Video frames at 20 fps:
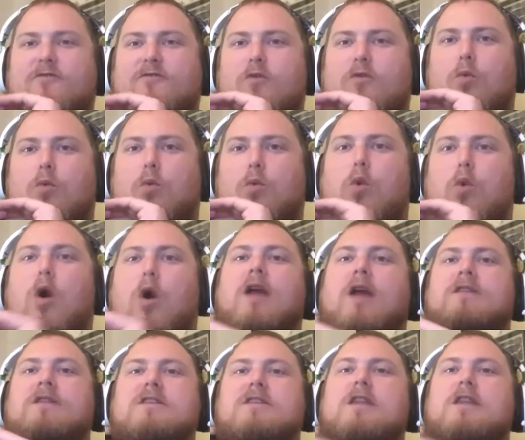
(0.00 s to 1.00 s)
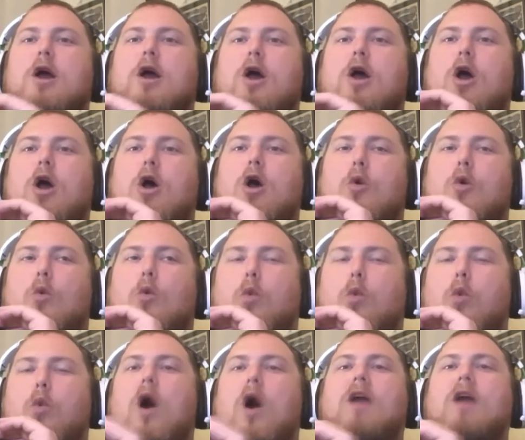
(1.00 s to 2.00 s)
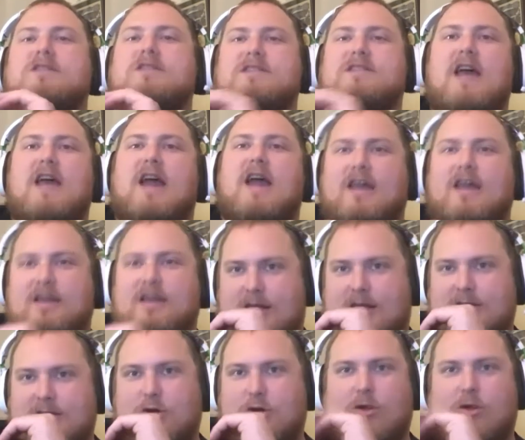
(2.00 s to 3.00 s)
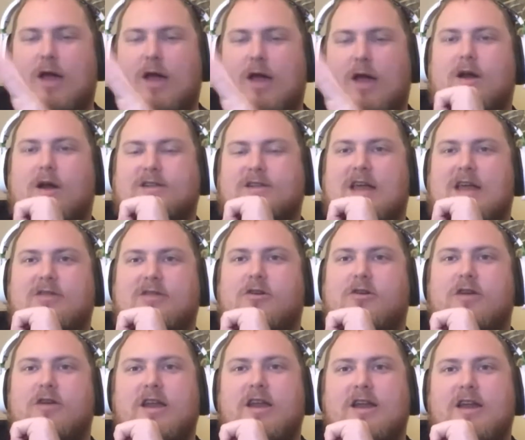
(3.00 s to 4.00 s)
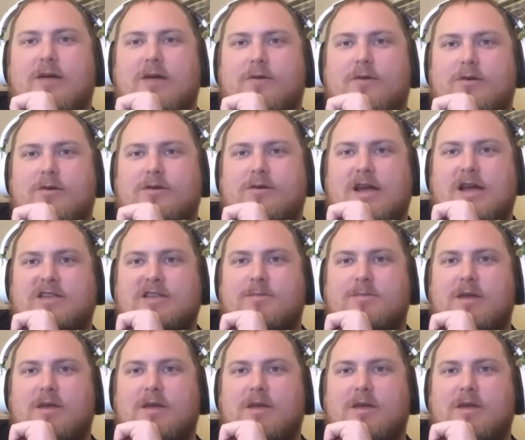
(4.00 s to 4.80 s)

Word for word: Completely for one, blanked on it. One second until like what ten thirty at night when you texted me.